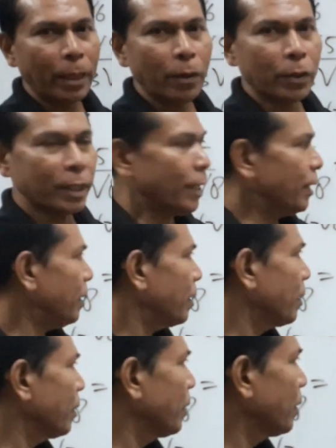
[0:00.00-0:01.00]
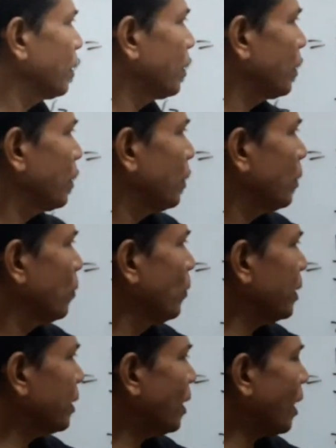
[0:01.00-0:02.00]
Okay, we
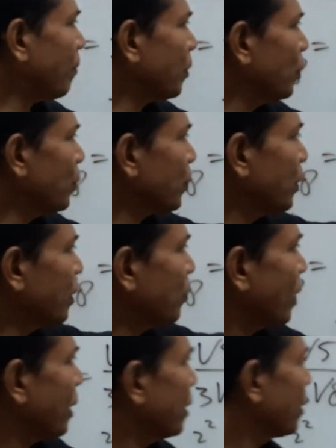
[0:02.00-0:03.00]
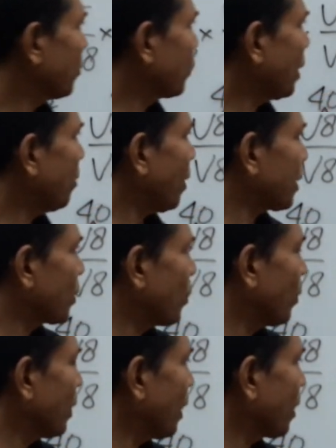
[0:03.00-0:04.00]
still have to use this one. 3 must
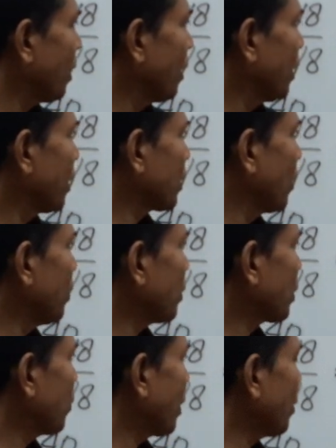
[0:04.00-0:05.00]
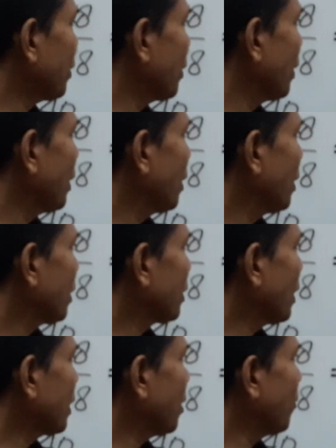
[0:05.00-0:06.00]
go there. So square root
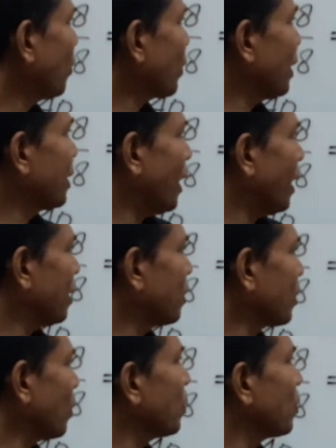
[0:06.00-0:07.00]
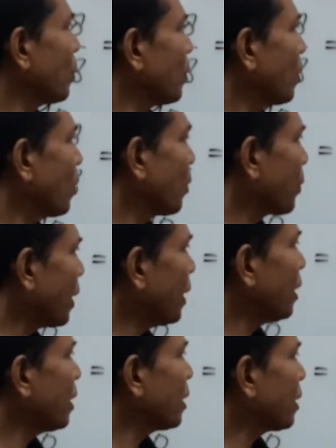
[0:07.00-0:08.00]
64 is 8. So
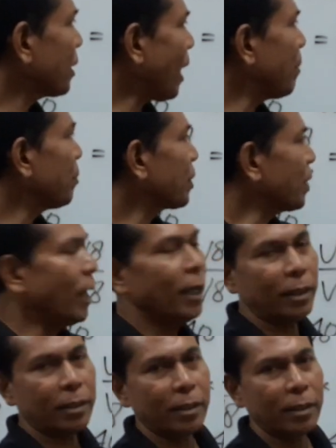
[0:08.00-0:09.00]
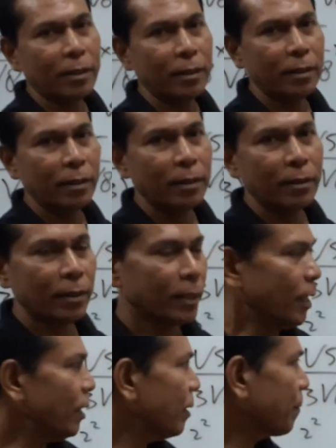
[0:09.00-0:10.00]
3 times 8.
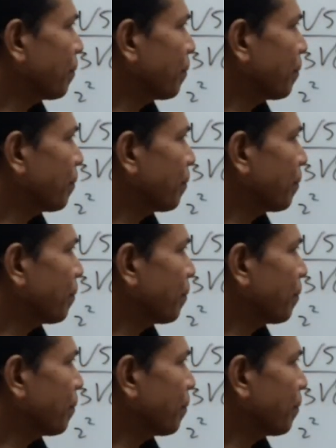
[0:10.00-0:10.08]
Okay.